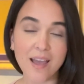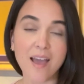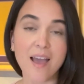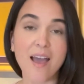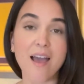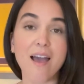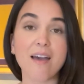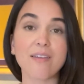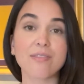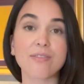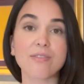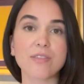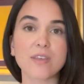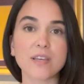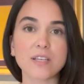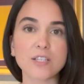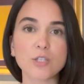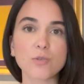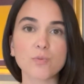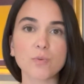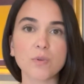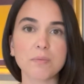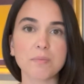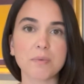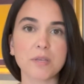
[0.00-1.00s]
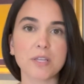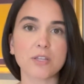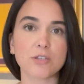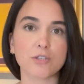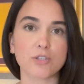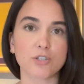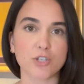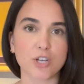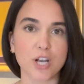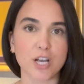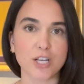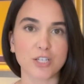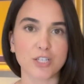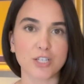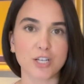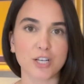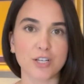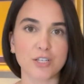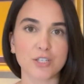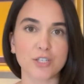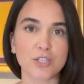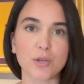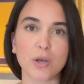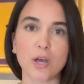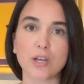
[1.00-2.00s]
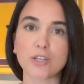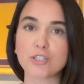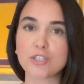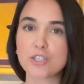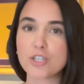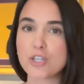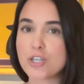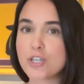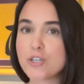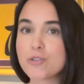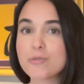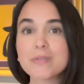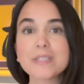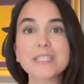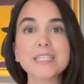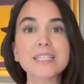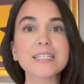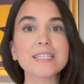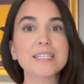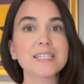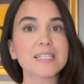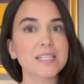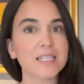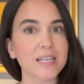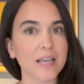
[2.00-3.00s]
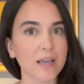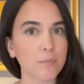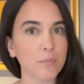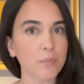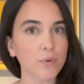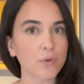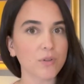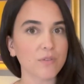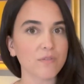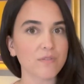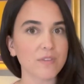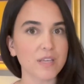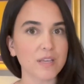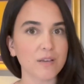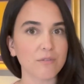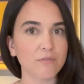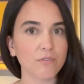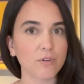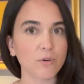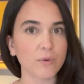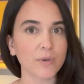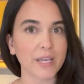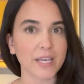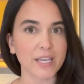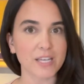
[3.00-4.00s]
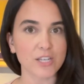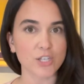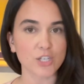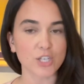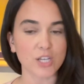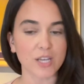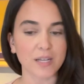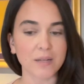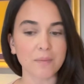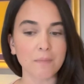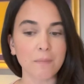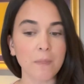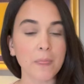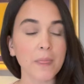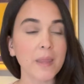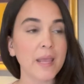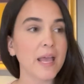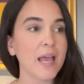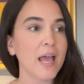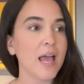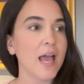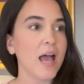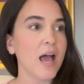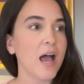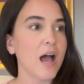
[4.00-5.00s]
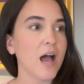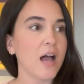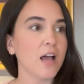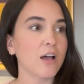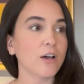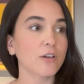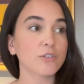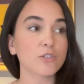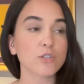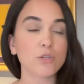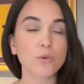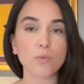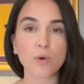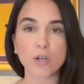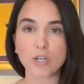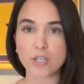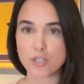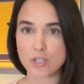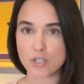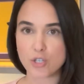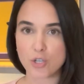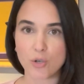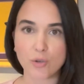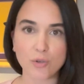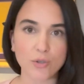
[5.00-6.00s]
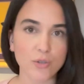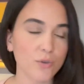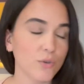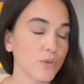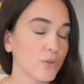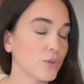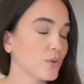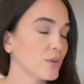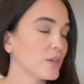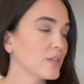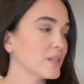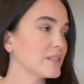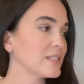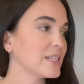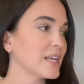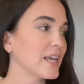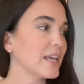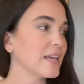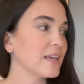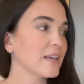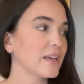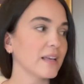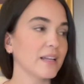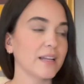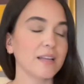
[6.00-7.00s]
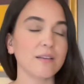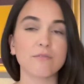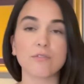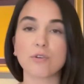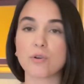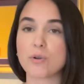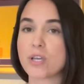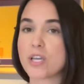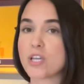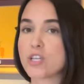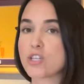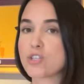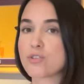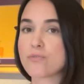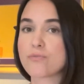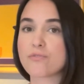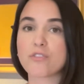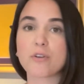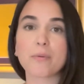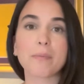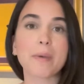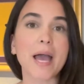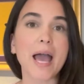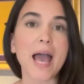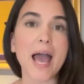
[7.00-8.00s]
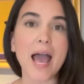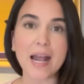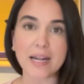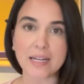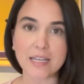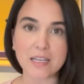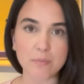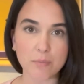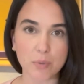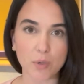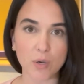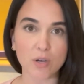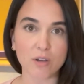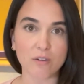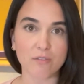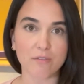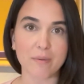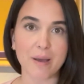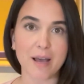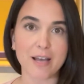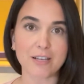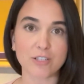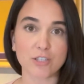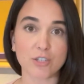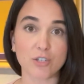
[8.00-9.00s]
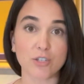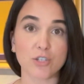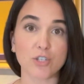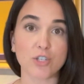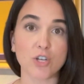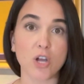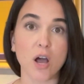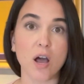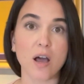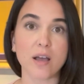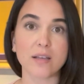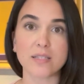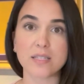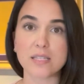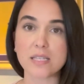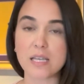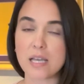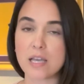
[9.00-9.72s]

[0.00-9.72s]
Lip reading: And this would be the structure. So I'll show you an example of the invocation. I also want to show you can take an invocation from any book of Master Sha's.